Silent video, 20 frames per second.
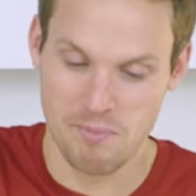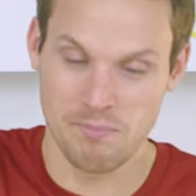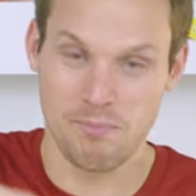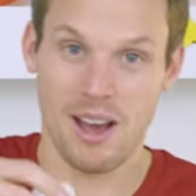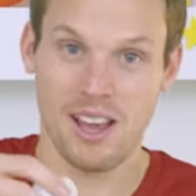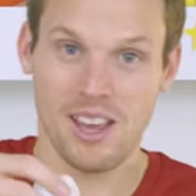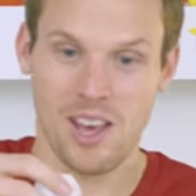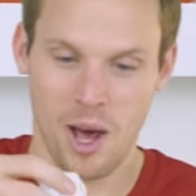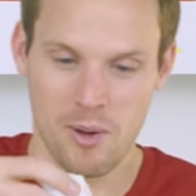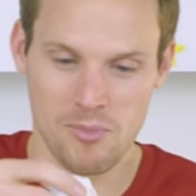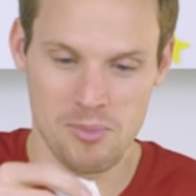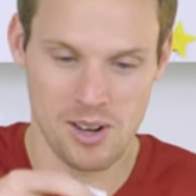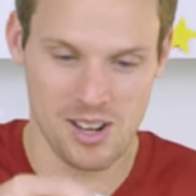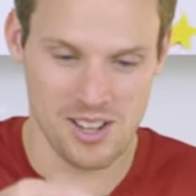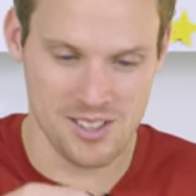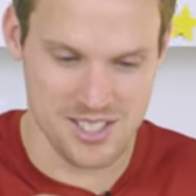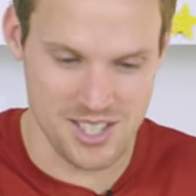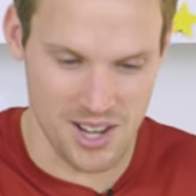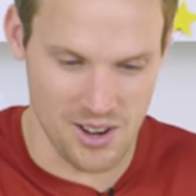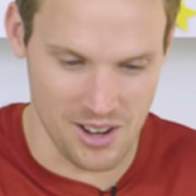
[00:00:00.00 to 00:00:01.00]

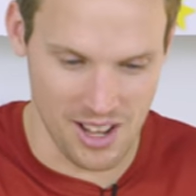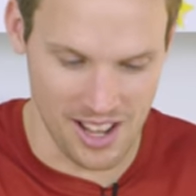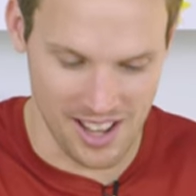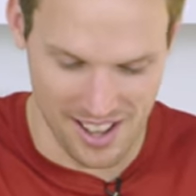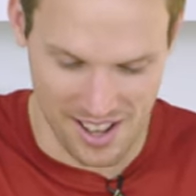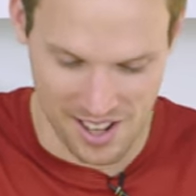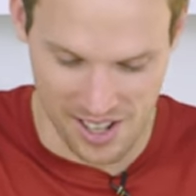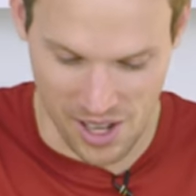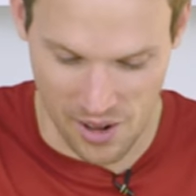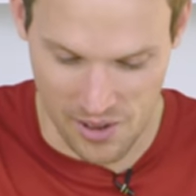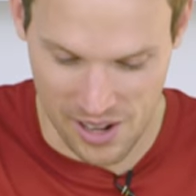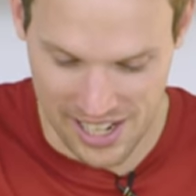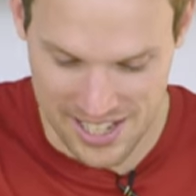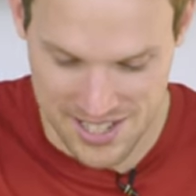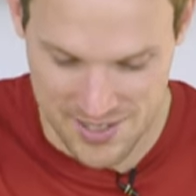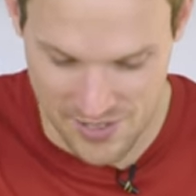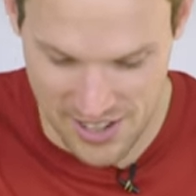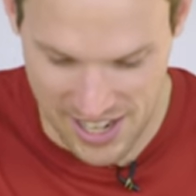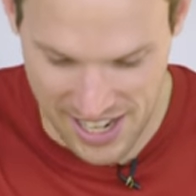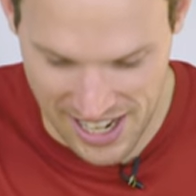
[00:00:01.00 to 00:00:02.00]
Bicarbonate of soda going
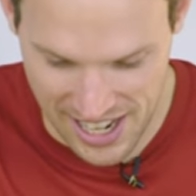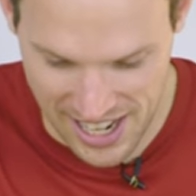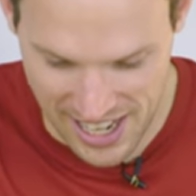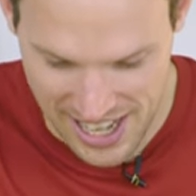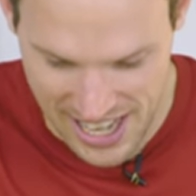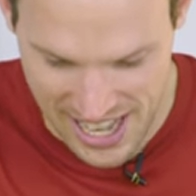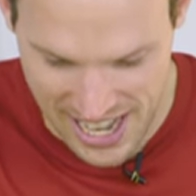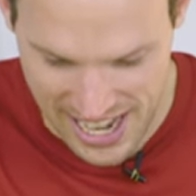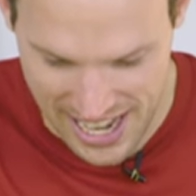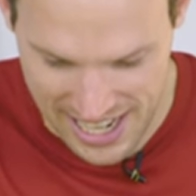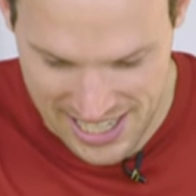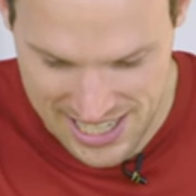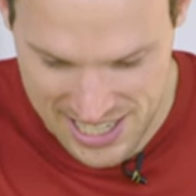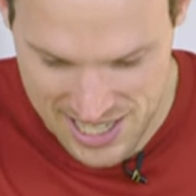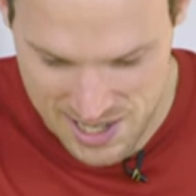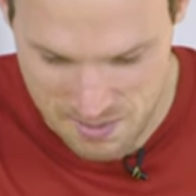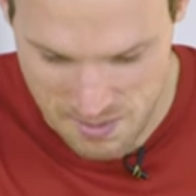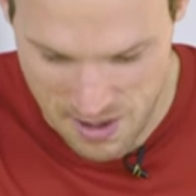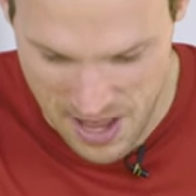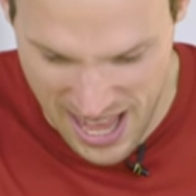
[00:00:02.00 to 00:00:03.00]
into vinegar and
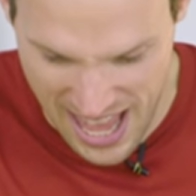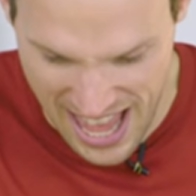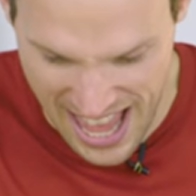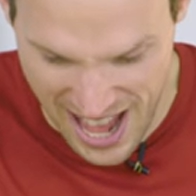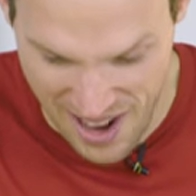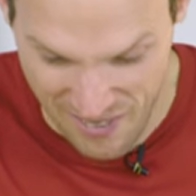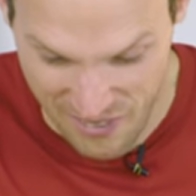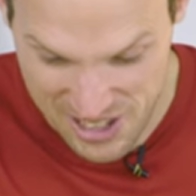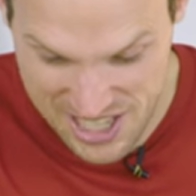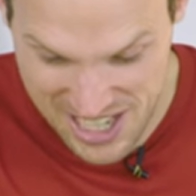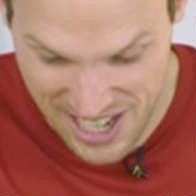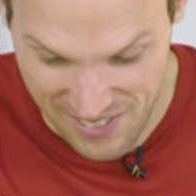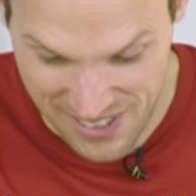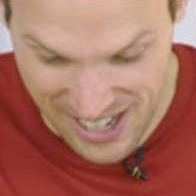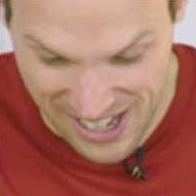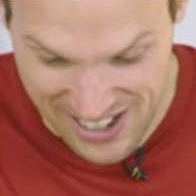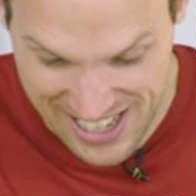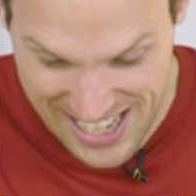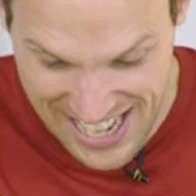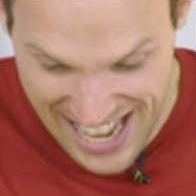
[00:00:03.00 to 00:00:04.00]
some washing up
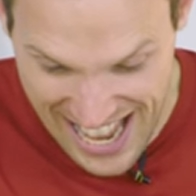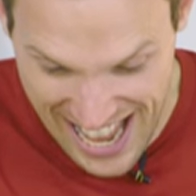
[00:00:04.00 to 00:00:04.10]
liquid